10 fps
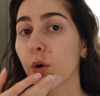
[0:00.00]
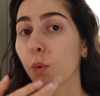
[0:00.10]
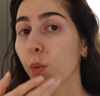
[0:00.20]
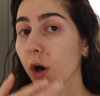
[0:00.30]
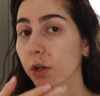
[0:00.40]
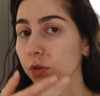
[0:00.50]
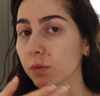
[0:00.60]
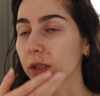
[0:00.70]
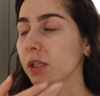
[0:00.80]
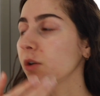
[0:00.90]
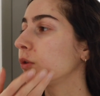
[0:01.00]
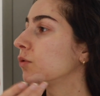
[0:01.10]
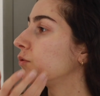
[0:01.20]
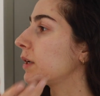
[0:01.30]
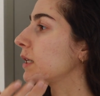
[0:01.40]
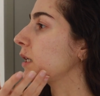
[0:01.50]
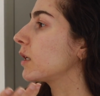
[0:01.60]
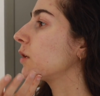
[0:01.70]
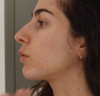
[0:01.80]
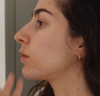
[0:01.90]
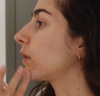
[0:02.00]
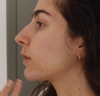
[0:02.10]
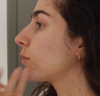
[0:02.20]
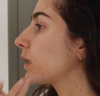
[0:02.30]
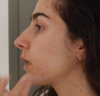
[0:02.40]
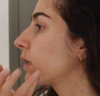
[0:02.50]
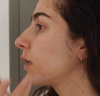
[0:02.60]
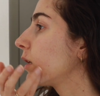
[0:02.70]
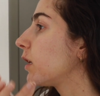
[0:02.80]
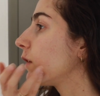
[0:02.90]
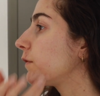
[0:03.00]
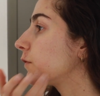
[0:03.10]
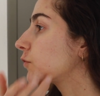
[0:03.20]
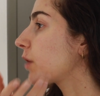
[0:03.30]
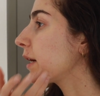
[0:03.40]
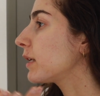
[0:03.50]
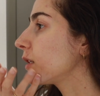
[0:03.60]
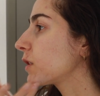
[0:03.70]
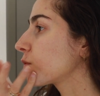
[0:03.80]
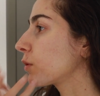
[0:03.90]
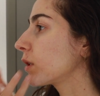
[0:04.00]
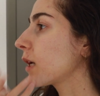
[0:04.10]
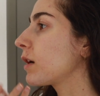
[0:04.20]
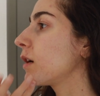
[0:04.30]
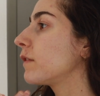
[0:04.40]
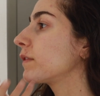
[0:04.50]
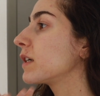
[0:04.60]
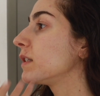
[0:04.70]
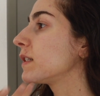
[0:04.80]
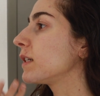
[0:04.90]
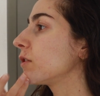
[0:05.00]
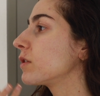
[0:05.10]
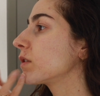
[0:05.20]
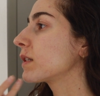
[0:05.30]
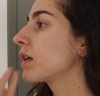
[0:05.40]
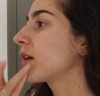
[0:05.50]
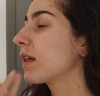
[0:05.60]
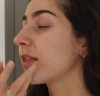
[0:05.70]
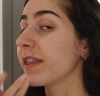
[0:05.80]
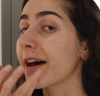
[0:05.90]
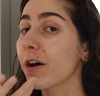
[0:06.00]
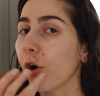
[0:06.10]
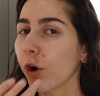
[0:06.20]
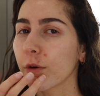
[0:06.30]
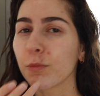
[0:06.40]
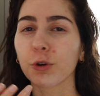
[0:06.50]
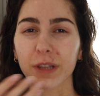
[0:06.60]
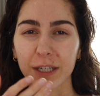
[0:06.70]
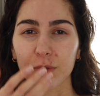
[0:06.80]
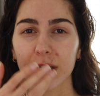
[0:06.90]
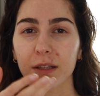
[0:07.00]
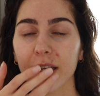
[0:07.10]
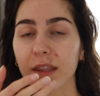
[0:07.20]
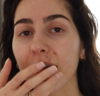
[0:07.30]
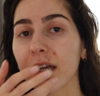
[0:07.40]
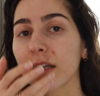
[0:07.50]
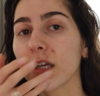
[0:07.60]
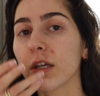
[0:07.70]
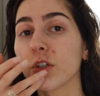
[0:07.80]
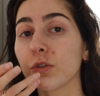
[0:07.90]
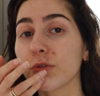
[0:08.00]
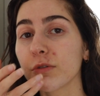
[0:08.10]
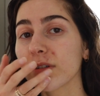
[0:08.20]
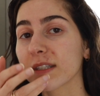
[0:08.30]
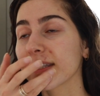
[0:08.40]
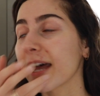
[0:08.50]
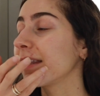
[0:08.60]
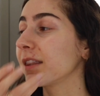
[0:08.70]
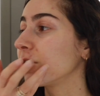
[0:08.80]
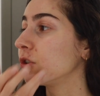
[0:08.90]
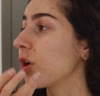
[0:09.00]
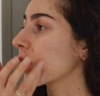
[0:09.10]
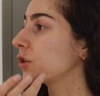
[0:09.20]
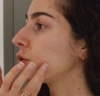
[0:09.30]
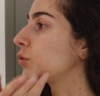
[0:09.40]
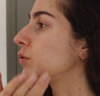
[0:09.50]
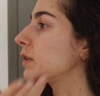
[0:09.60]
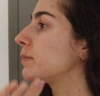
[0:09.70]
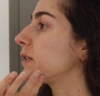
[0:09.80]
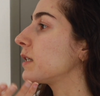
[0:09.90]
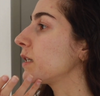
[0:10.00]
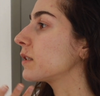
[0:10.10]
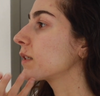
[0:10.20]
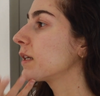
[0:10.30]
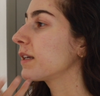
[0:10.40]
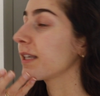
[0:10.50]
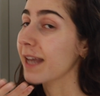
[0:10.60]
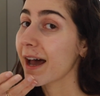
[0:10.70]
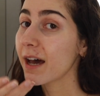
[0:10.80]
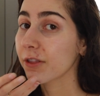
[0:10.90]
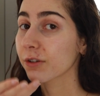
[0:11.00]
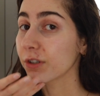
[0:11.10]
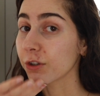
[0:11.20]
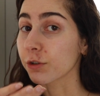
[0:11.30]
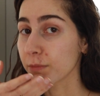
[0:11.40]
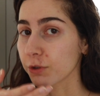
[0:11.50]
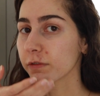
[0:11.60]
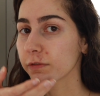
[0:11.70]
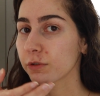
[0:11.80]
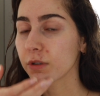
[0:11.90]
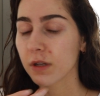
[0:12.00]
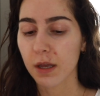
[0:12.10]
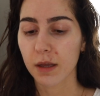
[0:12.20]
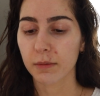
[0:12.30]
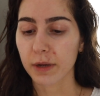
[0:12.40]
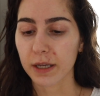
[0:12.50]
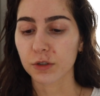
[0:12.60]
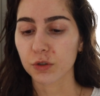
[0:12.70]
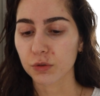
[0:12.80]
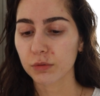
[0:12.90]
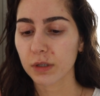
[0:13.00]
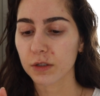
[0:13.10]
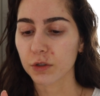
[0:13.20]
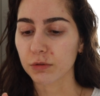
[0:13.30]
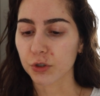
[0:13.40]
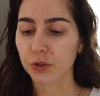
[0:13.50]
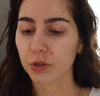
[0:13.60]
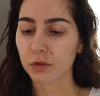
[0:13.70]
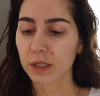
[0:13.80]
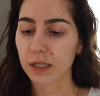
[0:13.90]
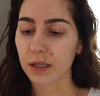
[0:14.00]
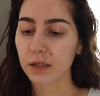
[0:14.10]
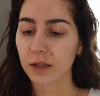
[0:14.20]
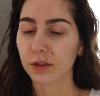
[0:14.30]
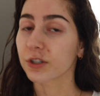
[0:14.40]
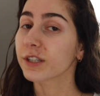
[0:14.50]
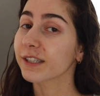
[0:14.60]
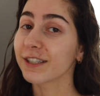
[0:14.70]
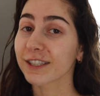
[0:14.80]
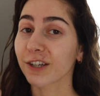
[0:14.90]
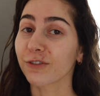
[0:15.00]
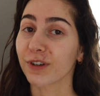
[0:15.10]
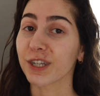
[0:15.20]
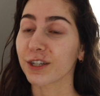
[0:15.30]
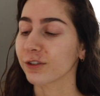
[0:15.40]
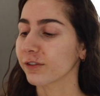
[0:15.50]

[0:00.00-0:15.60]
watery or runny or liquidy. If you've tried any sort of concealers that are more liquidy like that, you'll notice that they're not going to hold up in heat. Yeah, they're going to look beautiful, but as soon as you introduce heat, they're just going to start running on your